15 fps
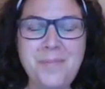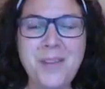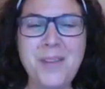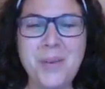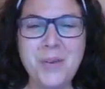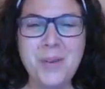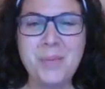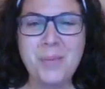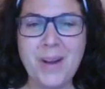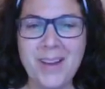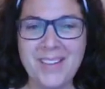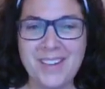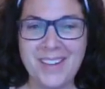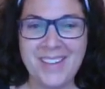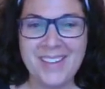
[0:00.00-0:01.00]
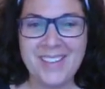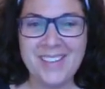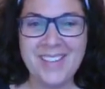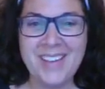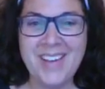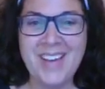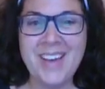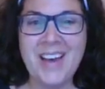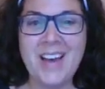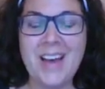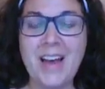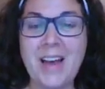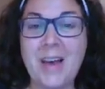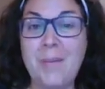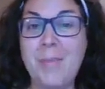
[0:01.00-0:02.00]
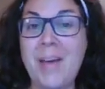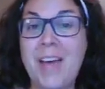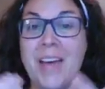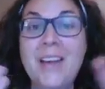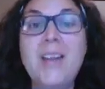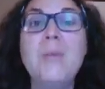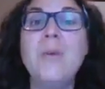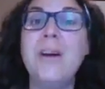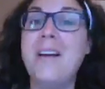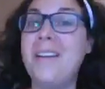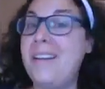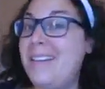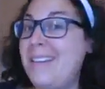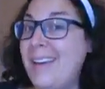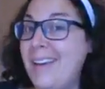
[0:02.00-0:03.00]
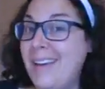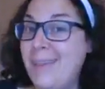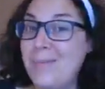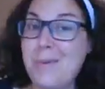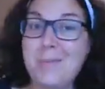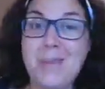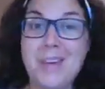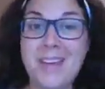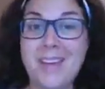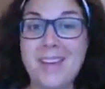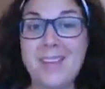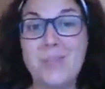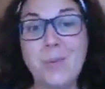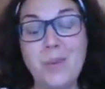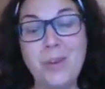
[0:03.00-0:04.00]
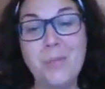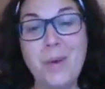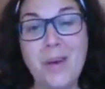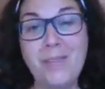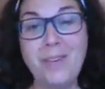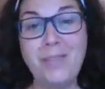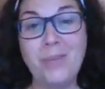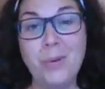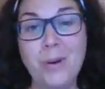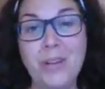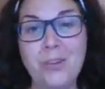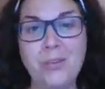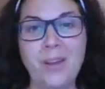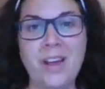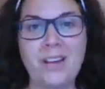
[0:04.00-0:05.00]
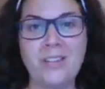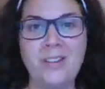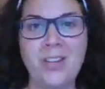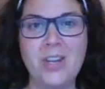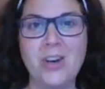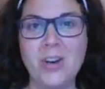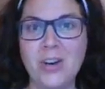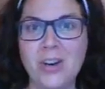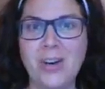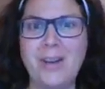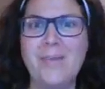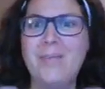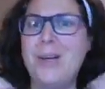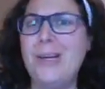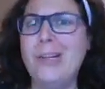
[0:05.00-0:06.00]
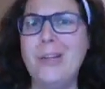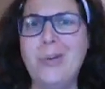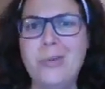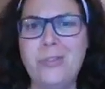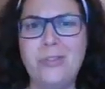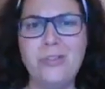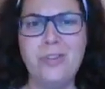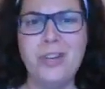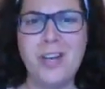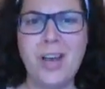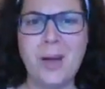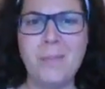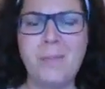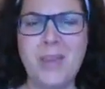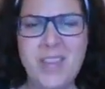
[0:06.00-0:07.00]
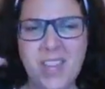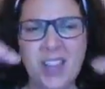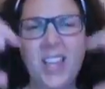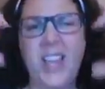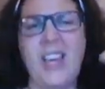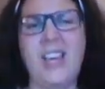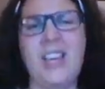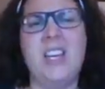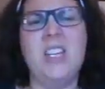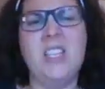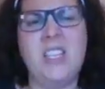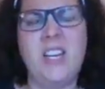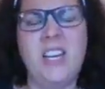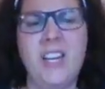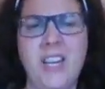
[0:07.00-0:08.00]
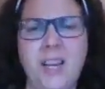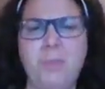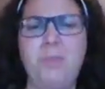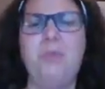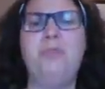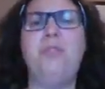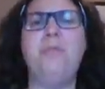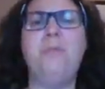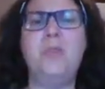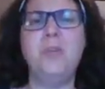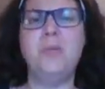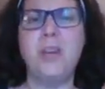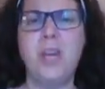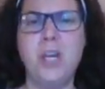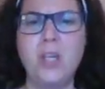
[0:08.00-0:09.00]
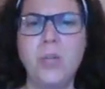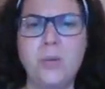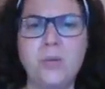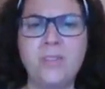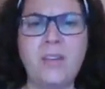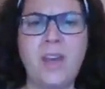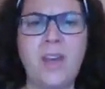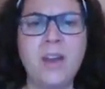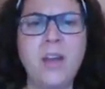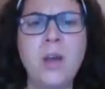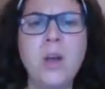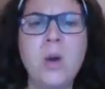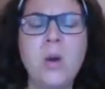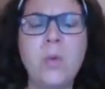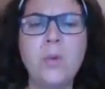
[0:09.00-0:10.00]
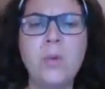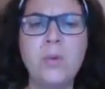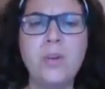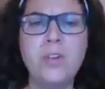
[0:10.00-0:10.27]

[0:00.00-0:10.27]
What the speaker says: you can practice anywhere, anytime, because when your pelvic floor contracts, your glutes should not be like tightening up. You shouldn't be doing a glute set when you